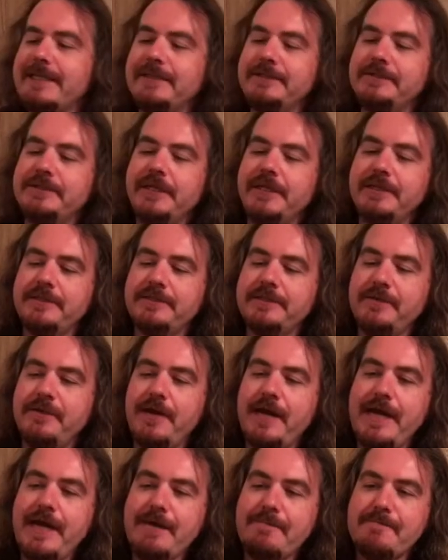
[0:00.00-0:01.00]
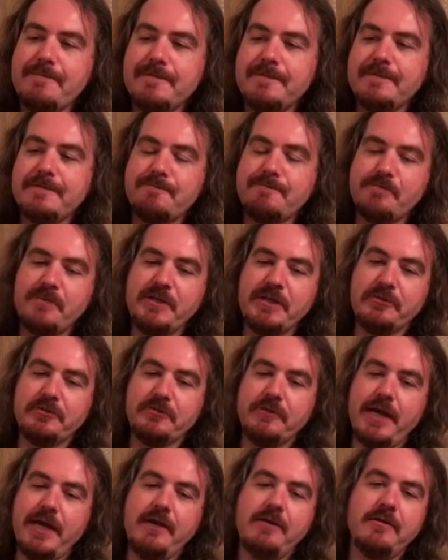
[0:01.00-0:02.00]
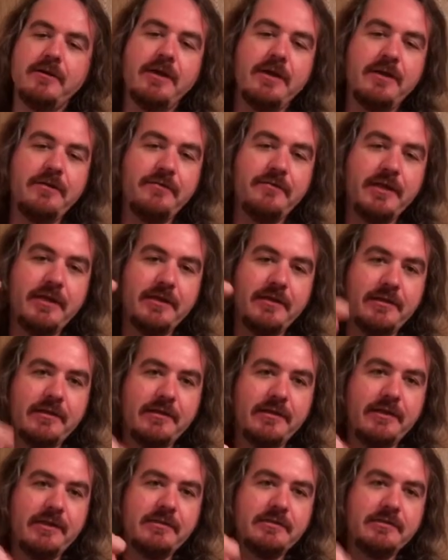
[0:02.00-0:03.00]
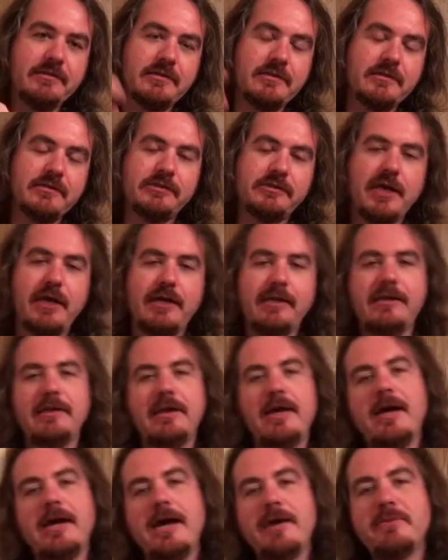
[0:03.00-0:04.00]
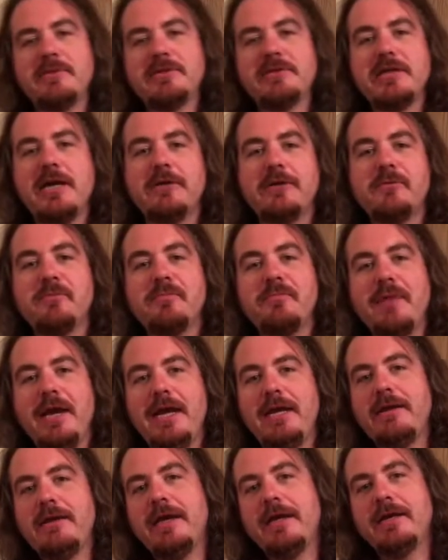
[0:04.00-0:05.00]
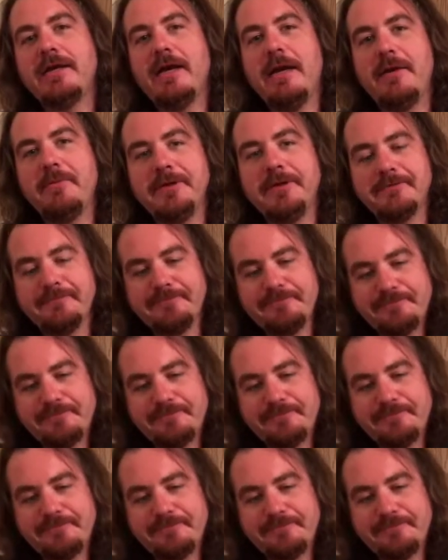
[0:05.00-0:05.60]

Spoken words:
just so happens the creator of this Johnny the Homicidal Maniac comic